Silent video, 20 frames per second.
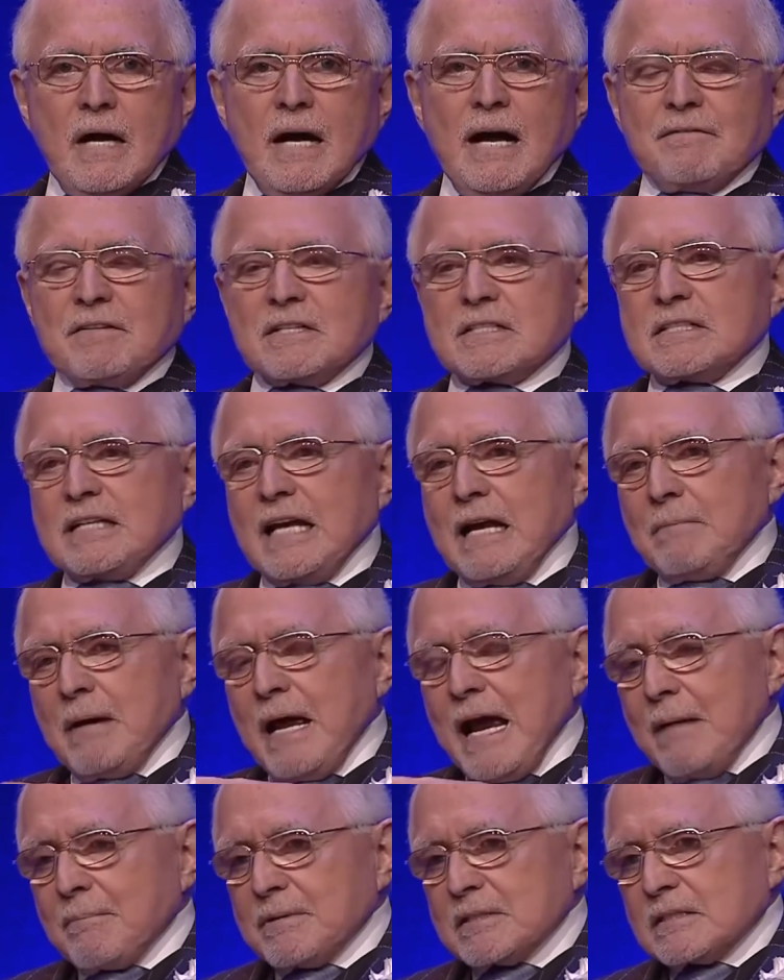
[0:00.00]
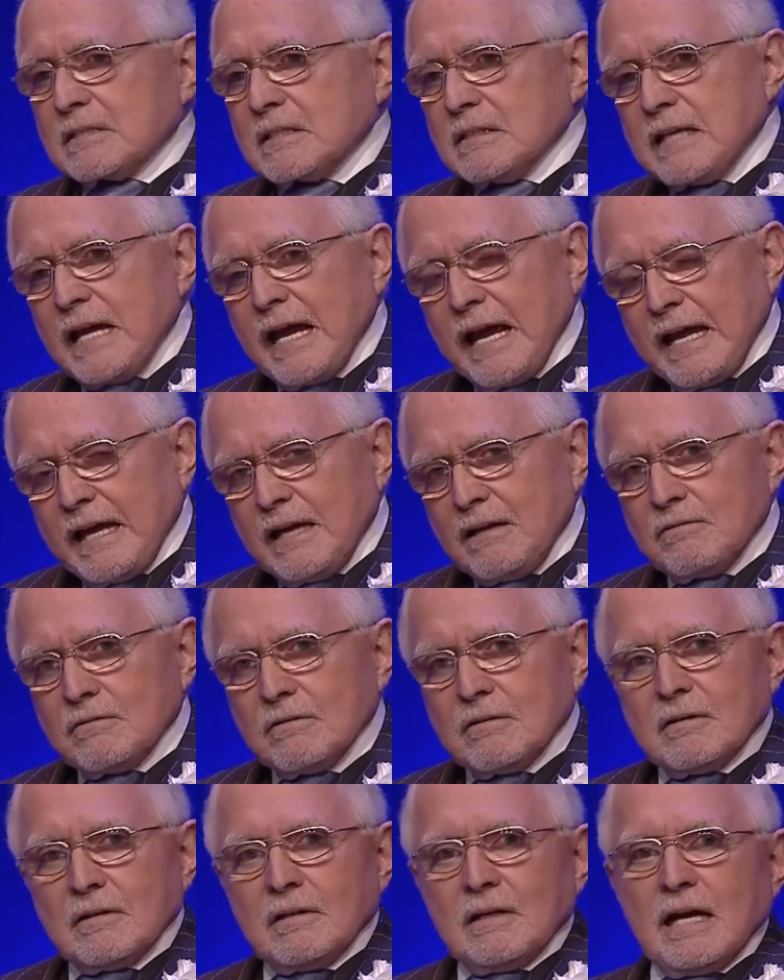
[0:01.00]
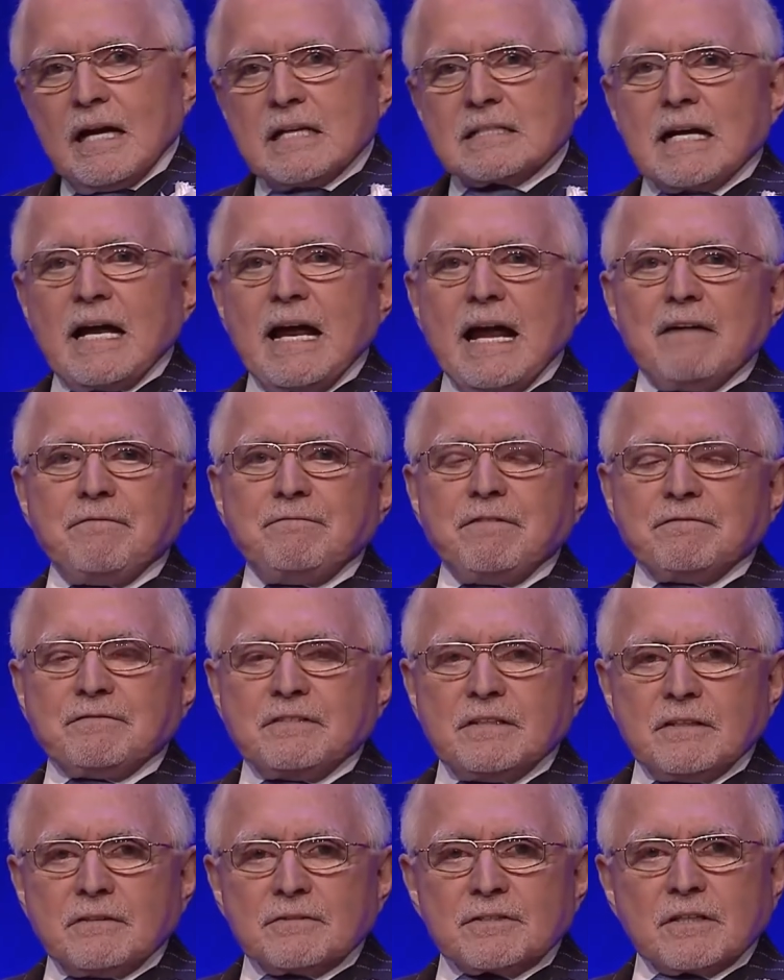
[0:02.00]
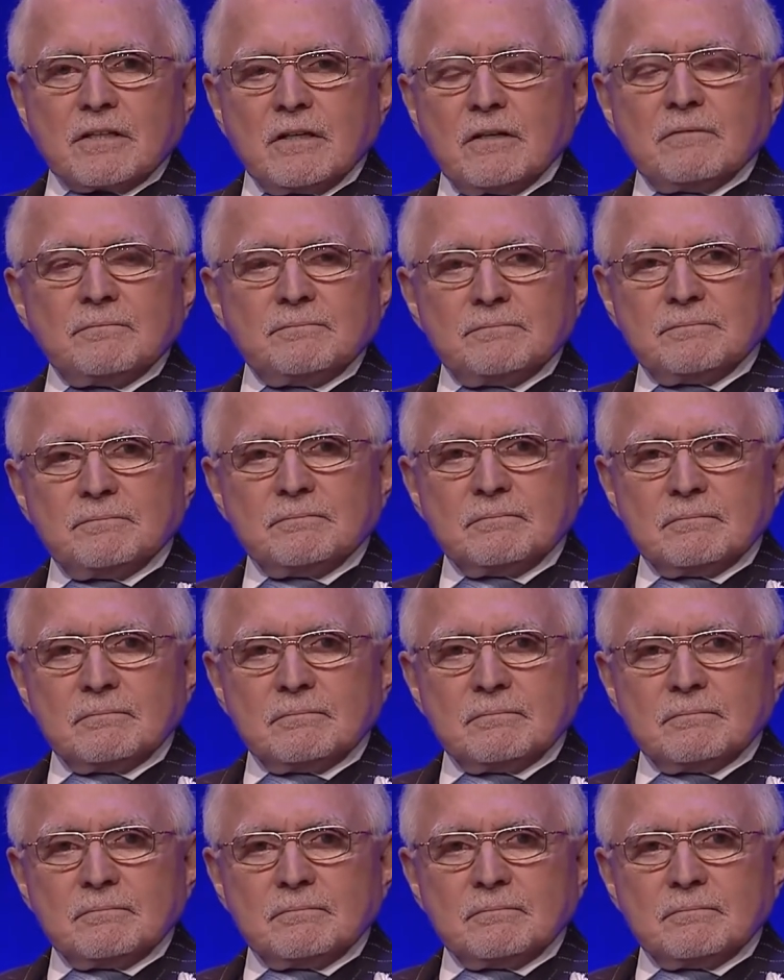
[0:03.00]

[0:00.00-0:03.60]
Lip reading: I have the same habits today as I had 50 years ago.